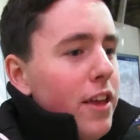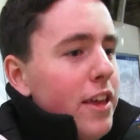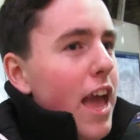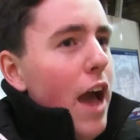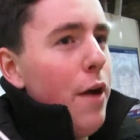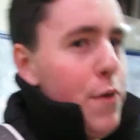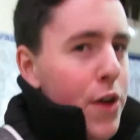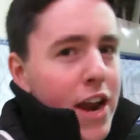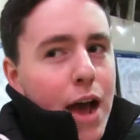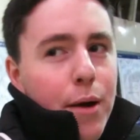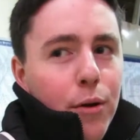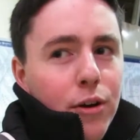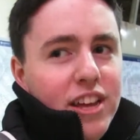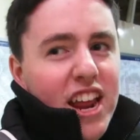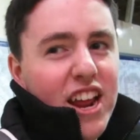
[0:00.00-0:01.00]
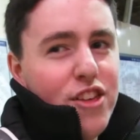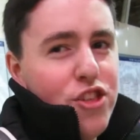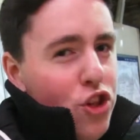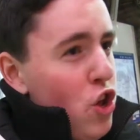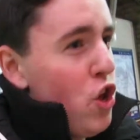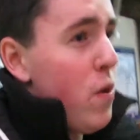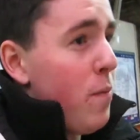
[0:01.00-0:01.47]
yeah, we are now going to get a
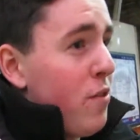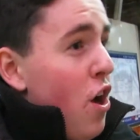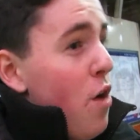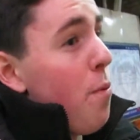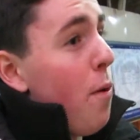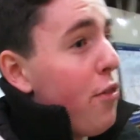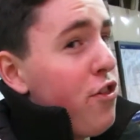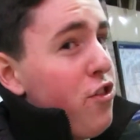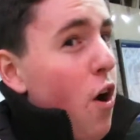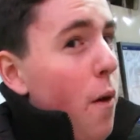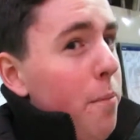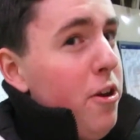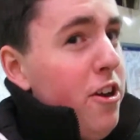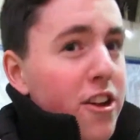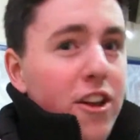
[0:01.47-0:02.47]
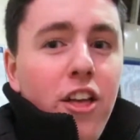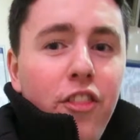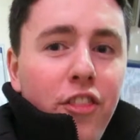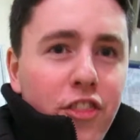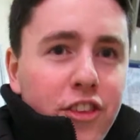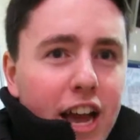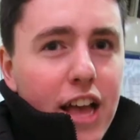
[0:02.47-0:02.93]
tube through one stop to